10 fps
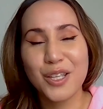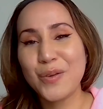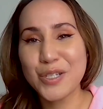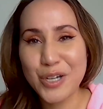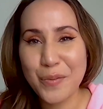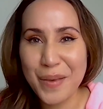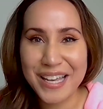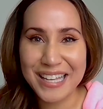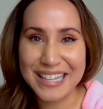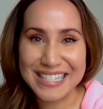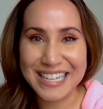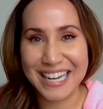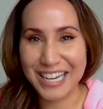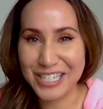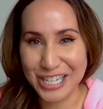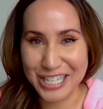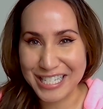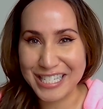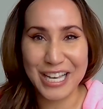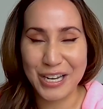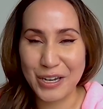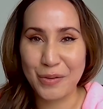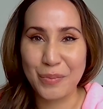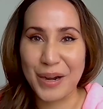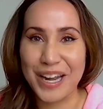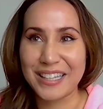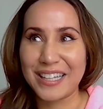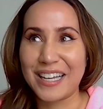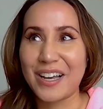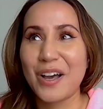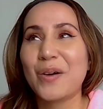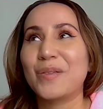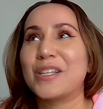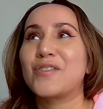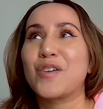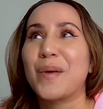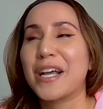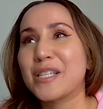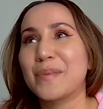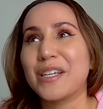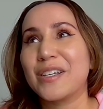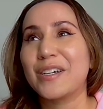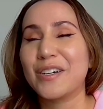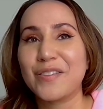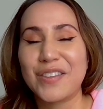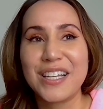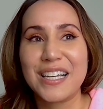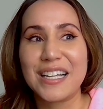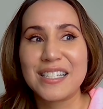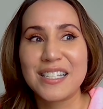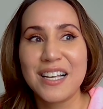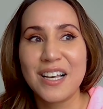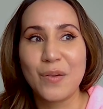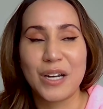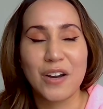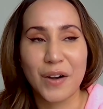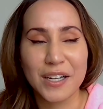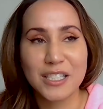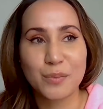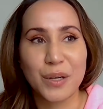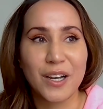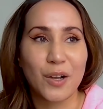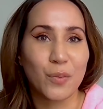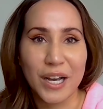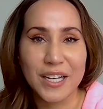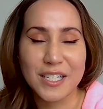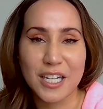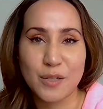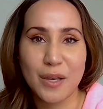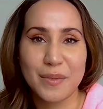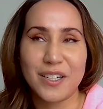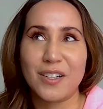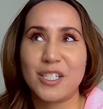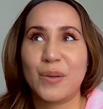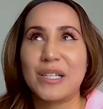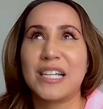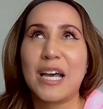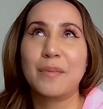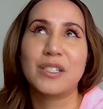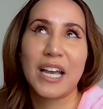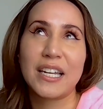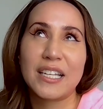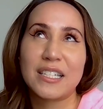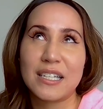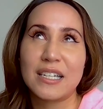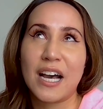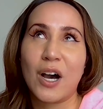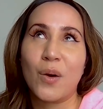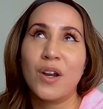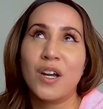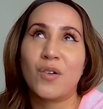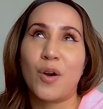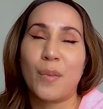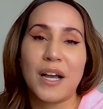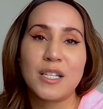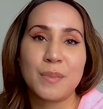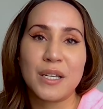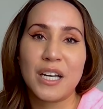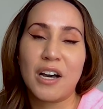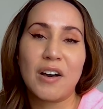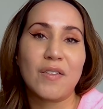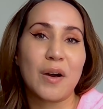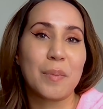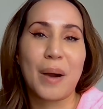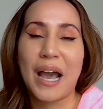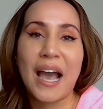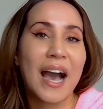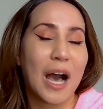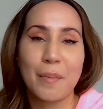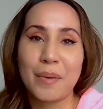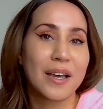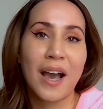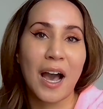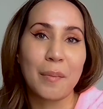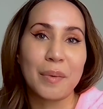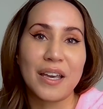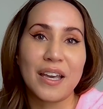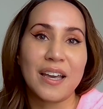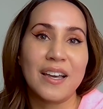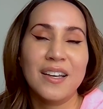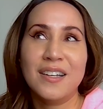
you start making these connections in your brain like, oh, this reminds me of this whenever I spray on YSL's Baby Doll. So it simultaneously now reminds me of my happy, happy